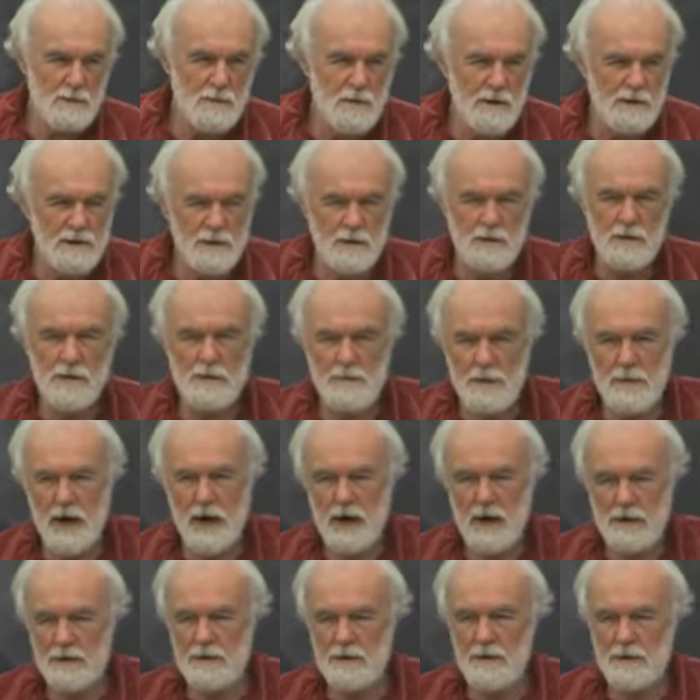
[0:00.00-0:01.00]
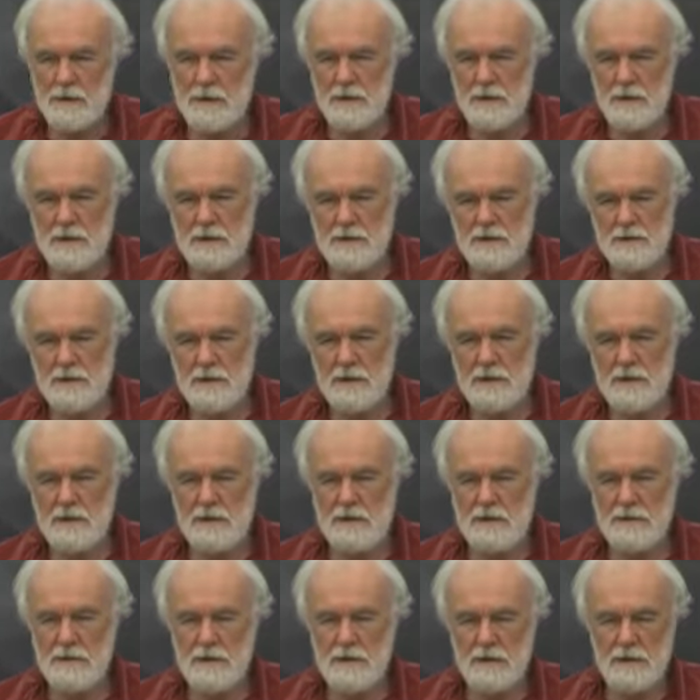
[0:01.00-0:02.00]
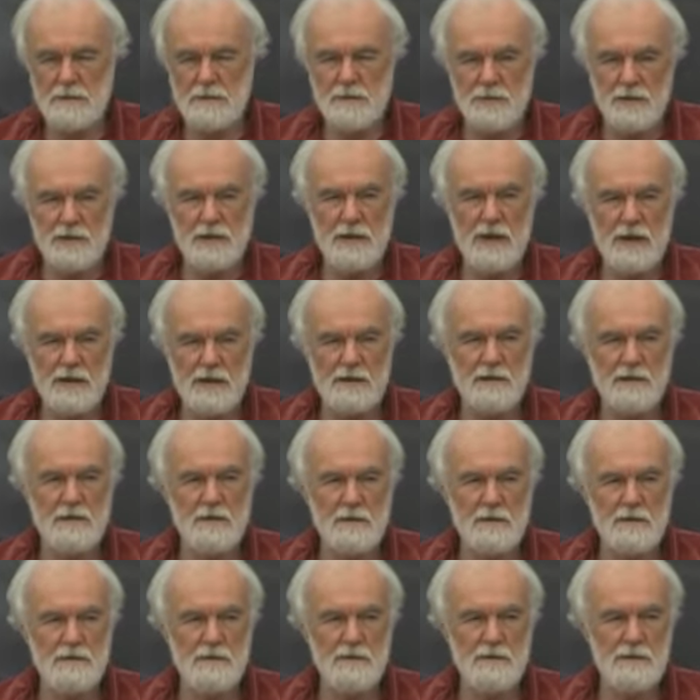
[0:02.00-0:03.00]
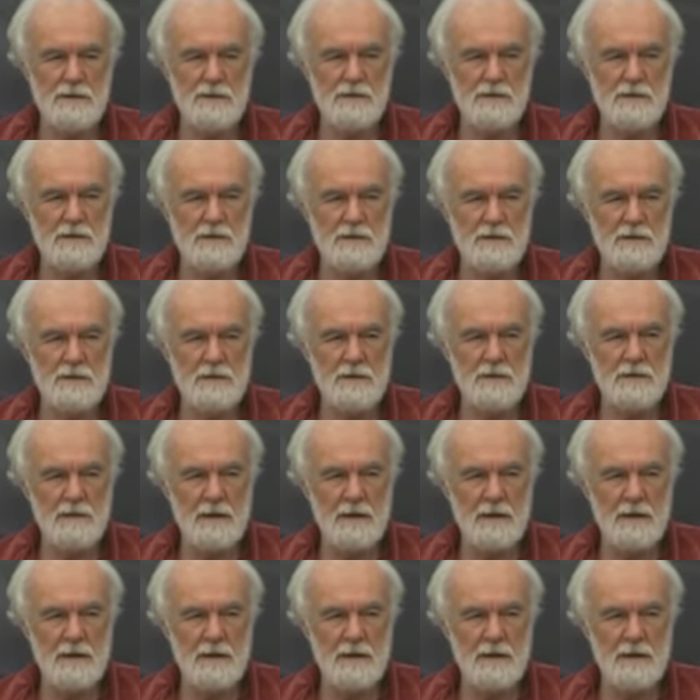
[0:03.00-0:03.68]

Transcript: what's good about it is, is, is precisely through these